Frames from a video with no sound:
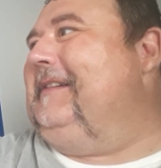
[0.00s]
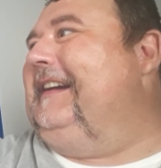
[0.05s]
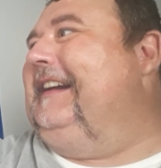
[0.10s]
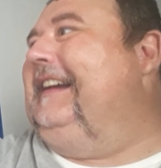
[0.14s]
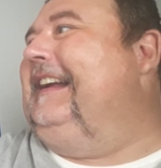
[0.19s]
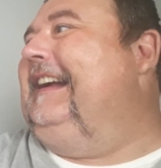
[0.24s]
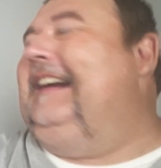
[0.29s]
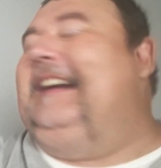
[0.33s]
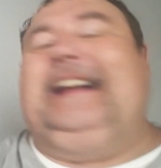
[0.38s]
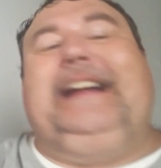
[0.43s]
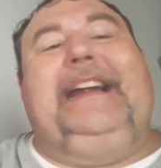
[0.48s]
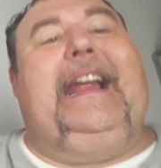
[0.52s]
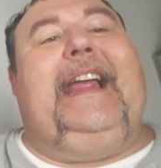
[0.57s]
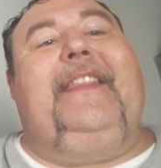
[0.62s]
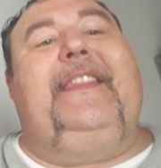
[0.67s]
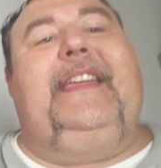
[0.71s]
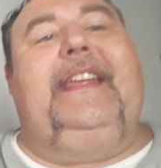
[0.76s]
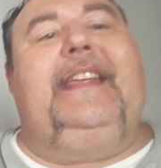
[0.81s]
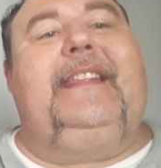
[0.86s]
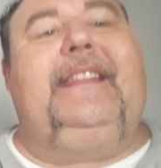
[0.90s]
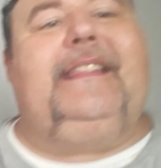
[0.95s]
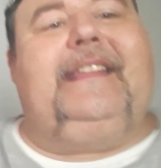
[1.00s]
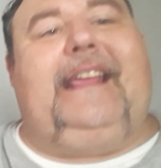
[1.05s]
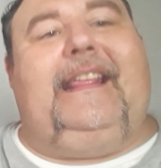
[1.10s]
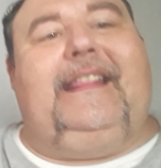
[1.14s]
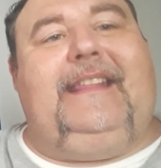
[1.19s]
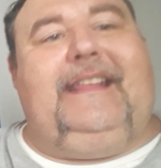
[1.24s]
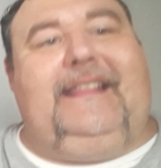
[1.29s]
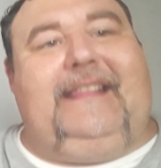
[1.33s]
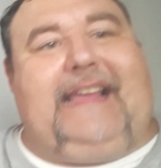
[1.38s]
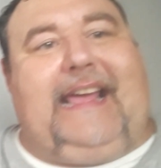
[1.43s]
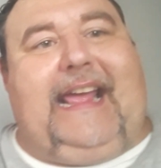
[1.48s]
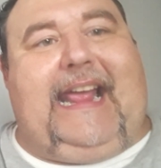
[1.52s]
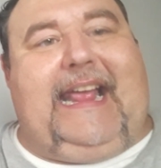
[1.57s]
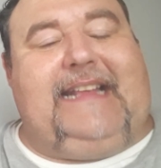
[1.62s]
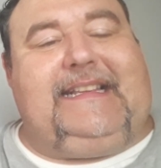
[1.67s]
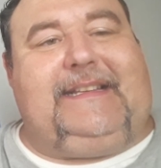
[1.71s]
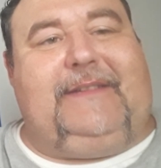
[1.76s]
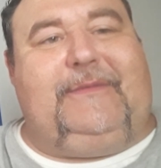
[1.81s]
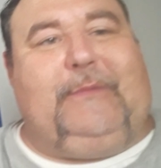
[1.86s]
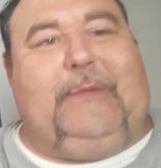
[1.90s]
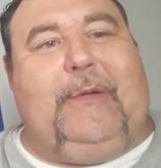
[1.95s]
And then the
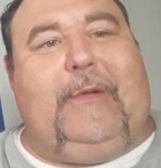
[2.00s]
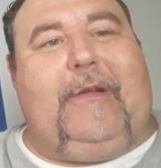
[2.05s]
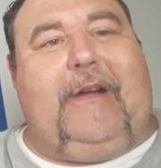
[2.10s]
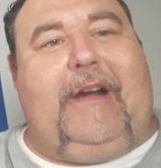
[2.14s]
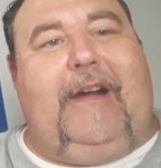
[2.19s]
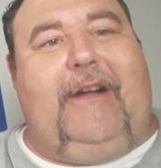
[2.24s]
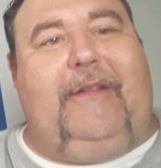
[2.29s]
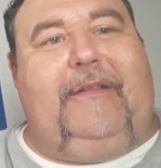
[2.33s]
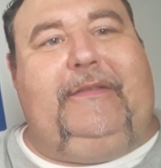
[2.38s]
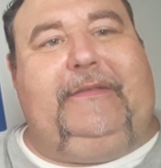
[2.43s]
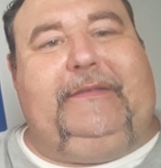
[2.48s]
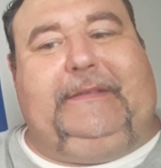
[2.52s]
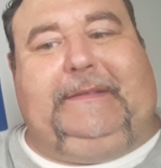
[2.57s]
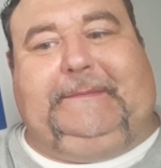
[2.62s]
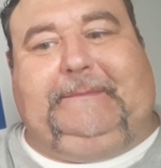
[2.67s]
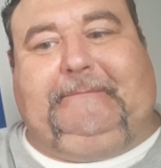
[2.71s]
acid wore off.